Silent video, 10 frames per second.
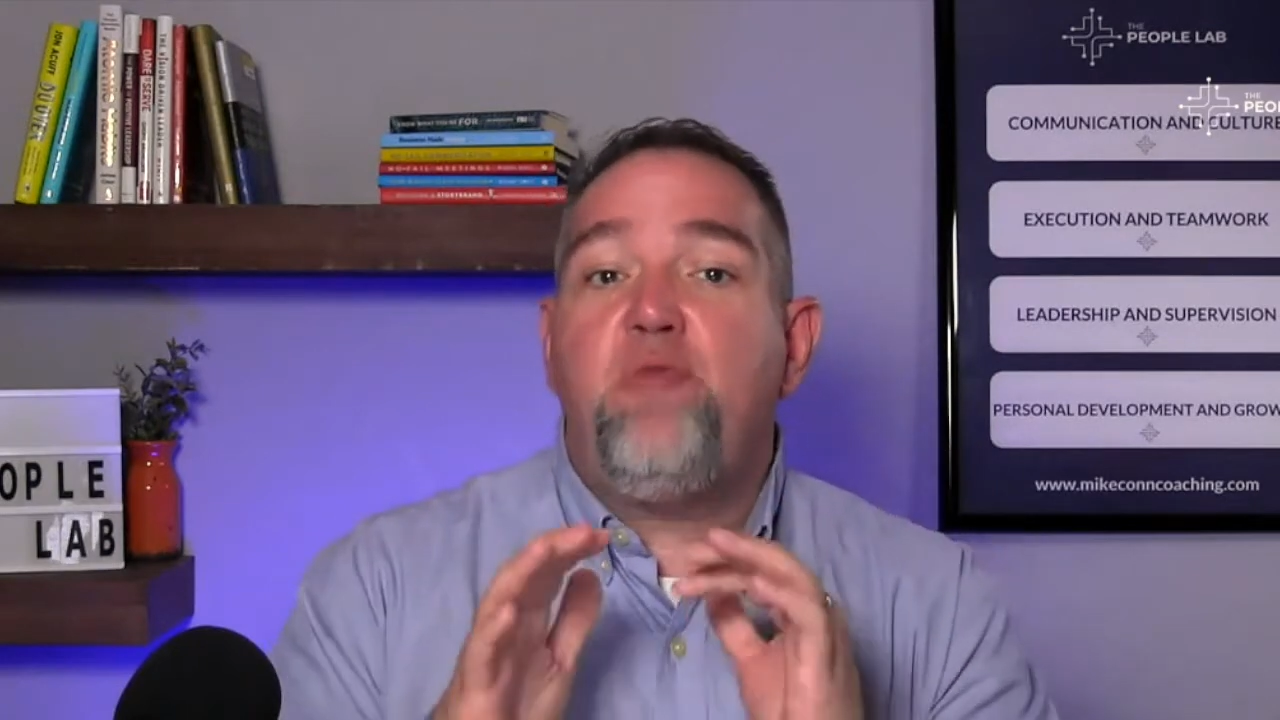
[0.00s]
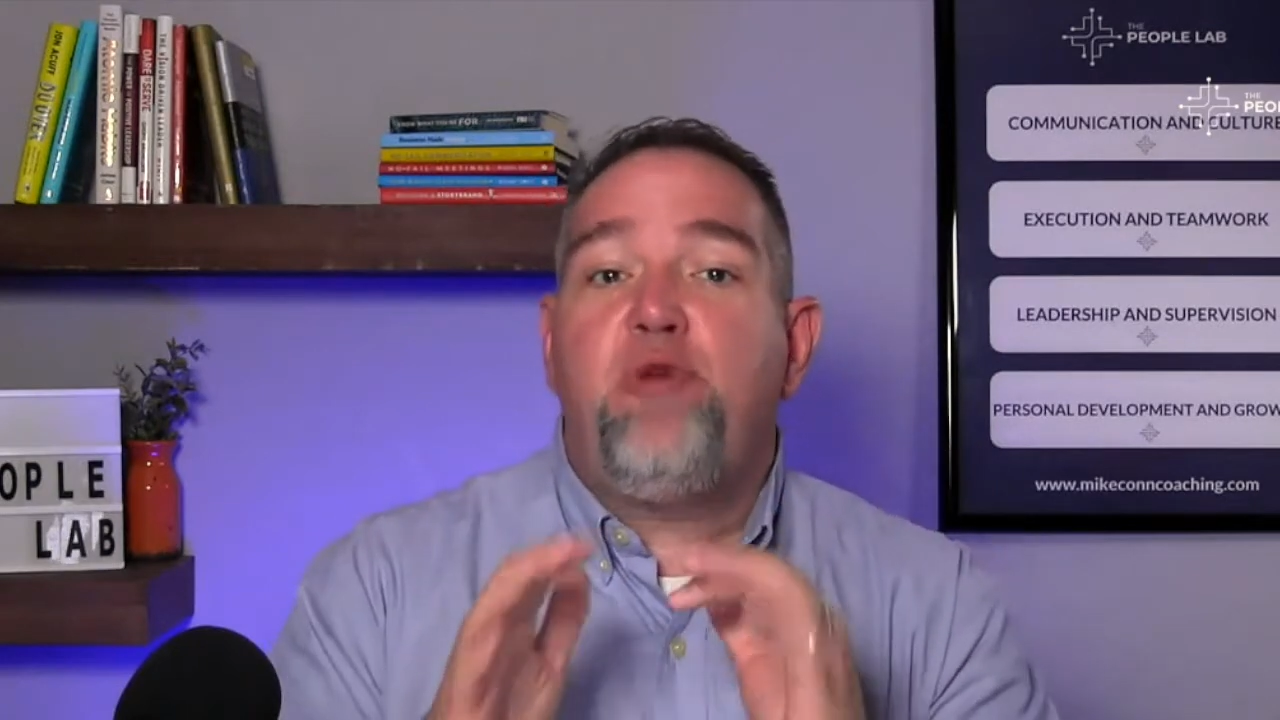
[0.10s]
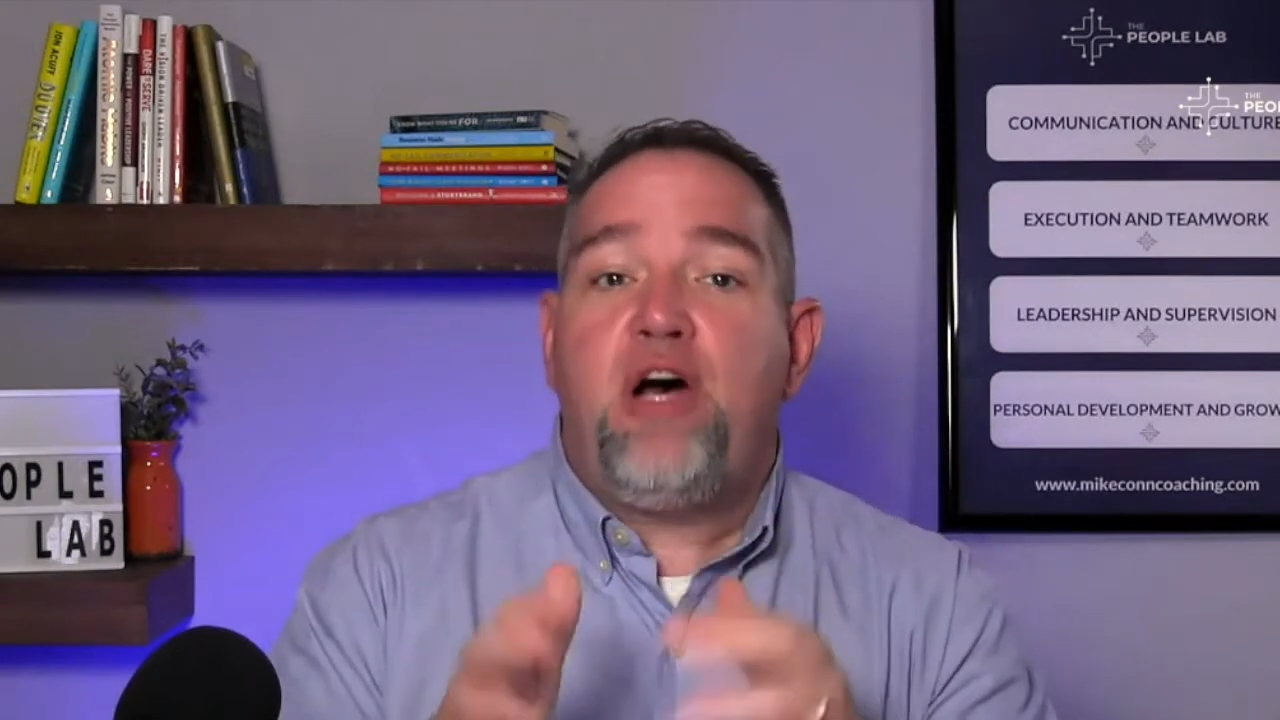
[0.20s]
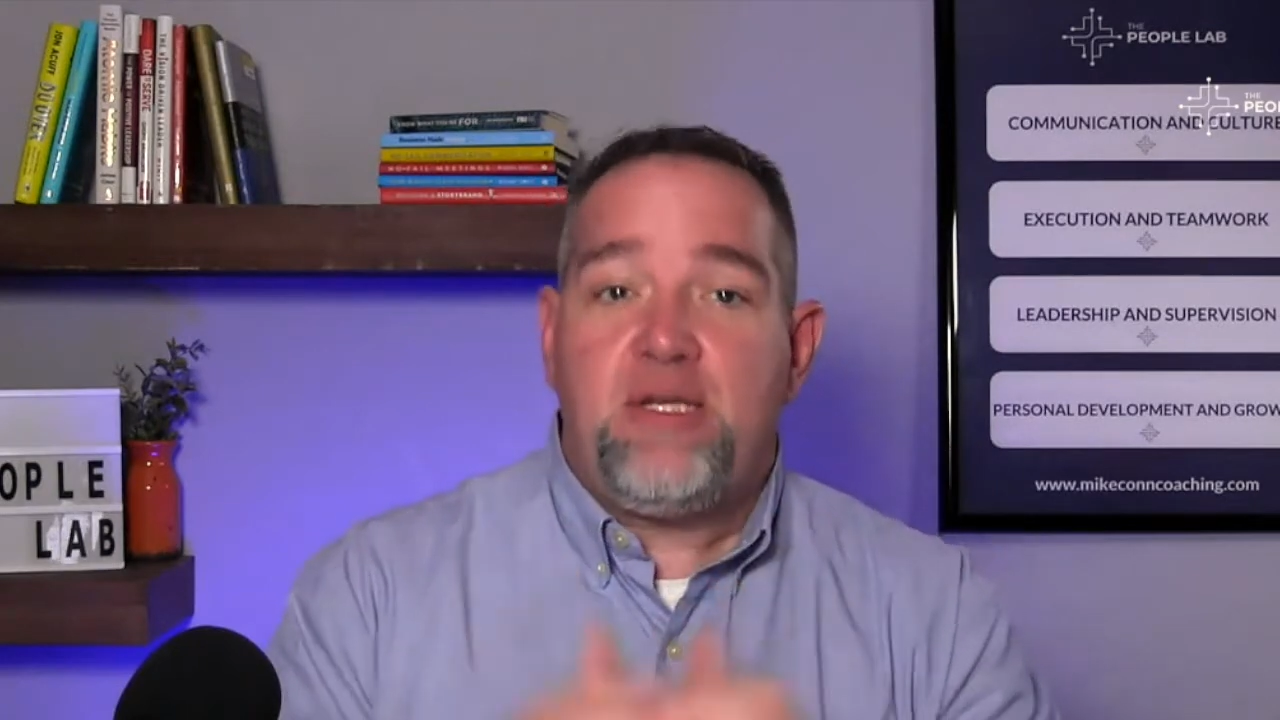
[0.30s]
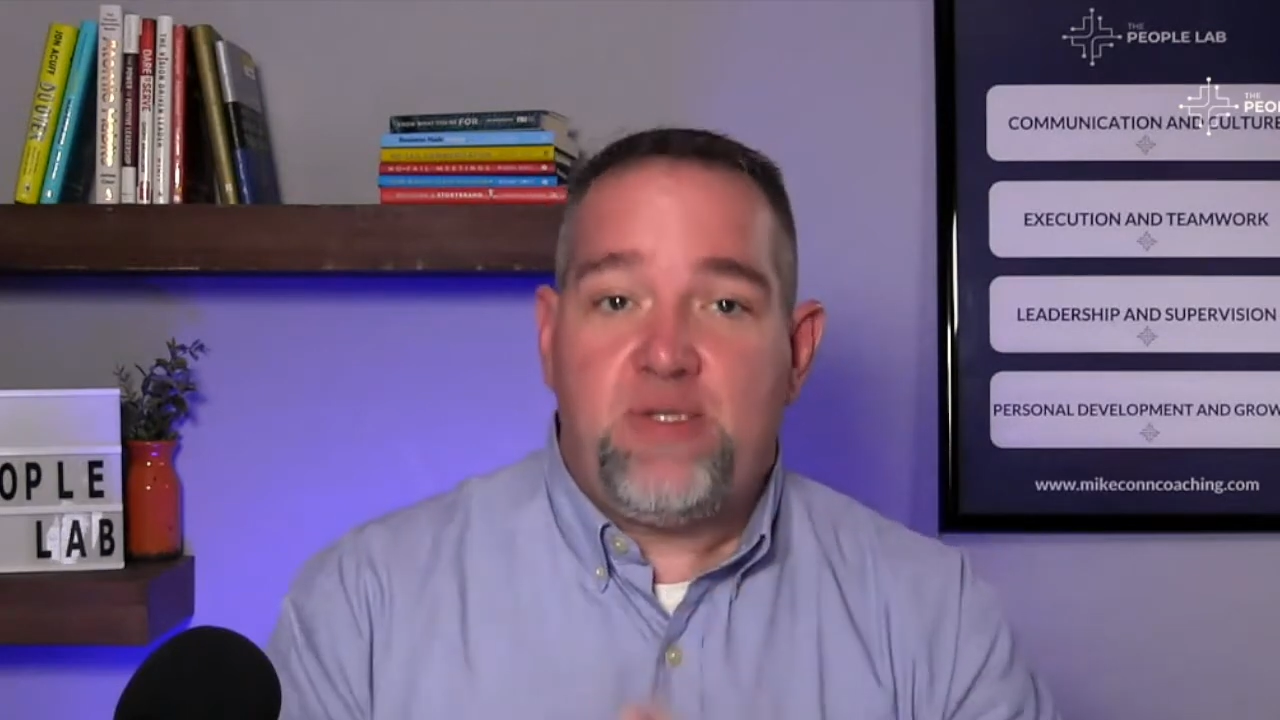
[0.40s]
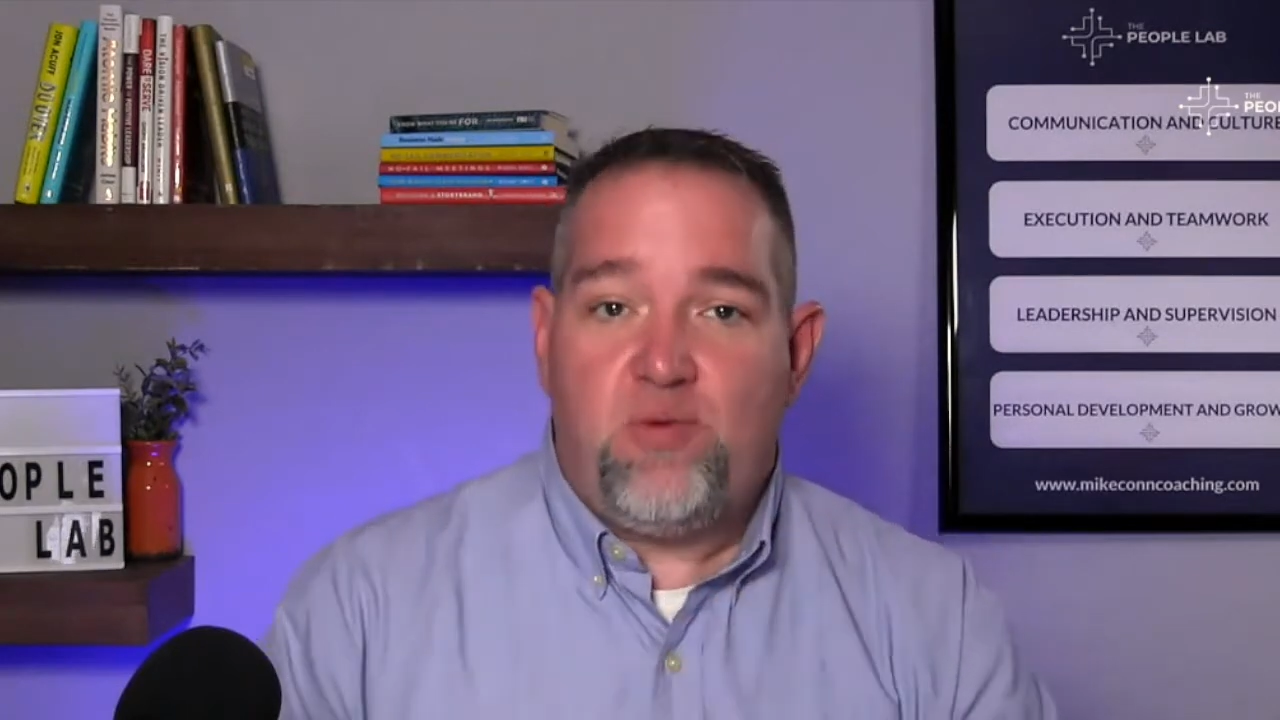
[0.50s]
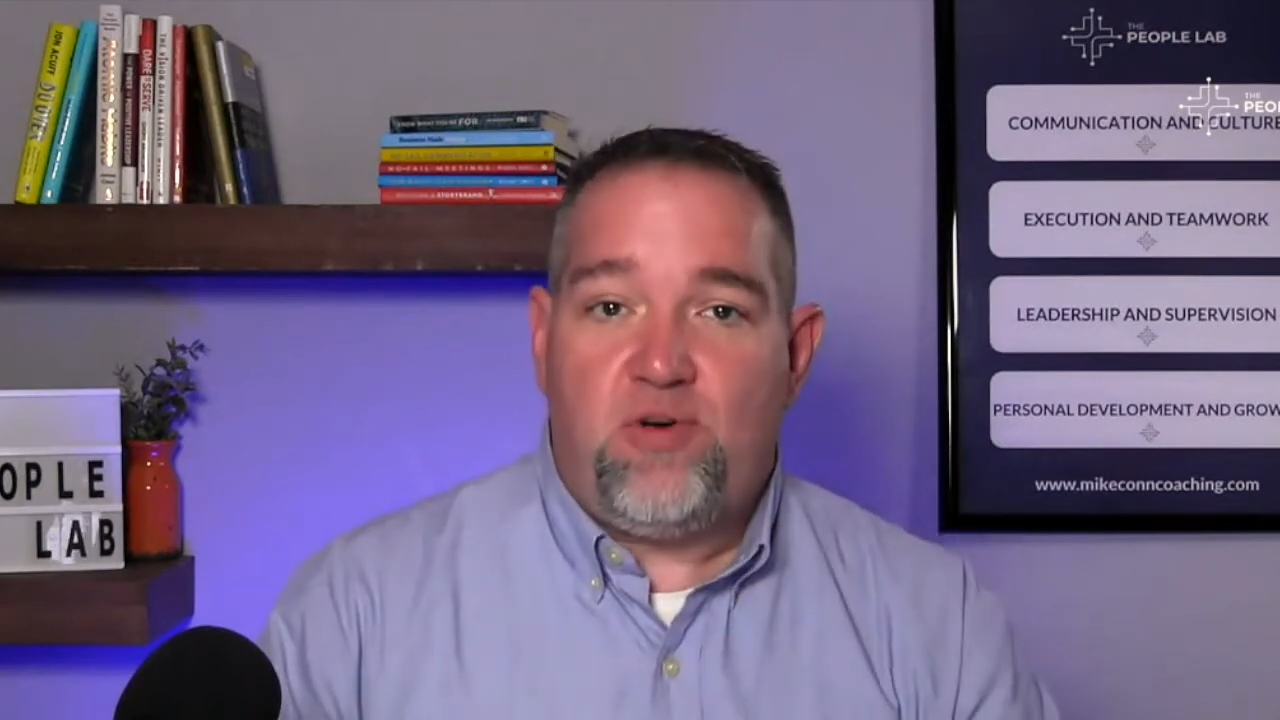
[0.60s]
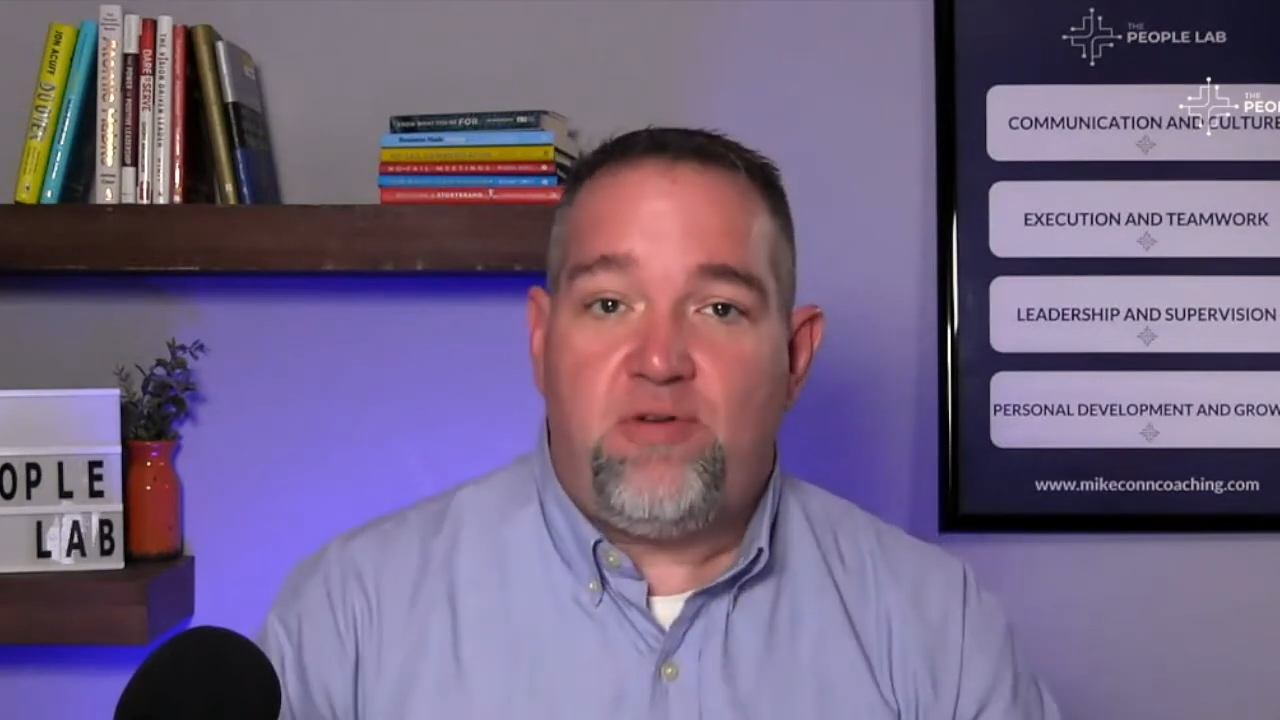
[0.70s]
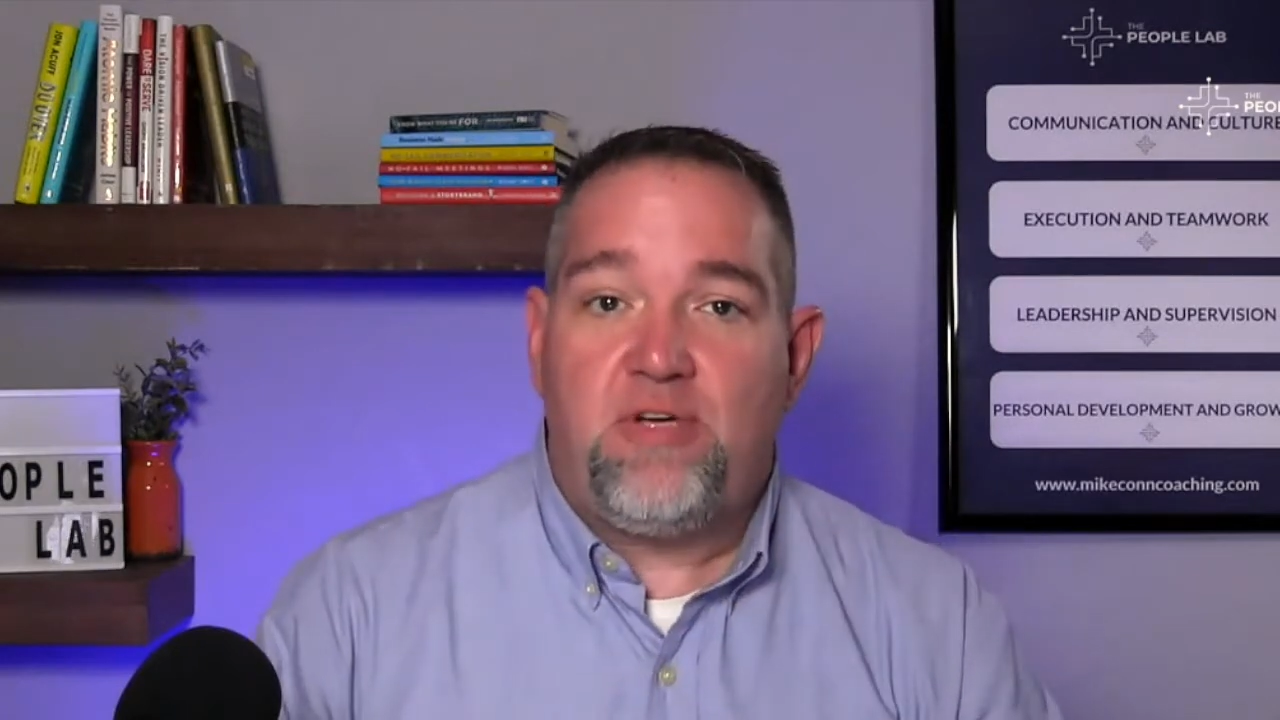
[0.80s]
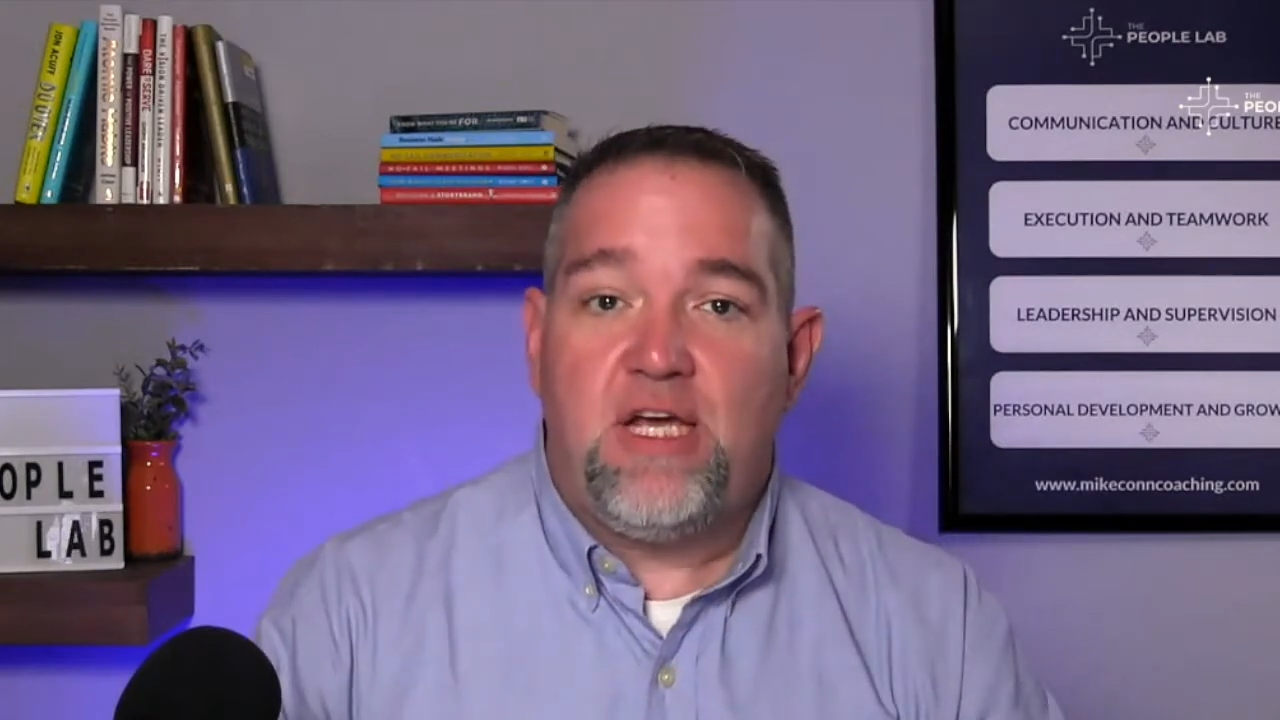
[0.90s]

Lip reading: possible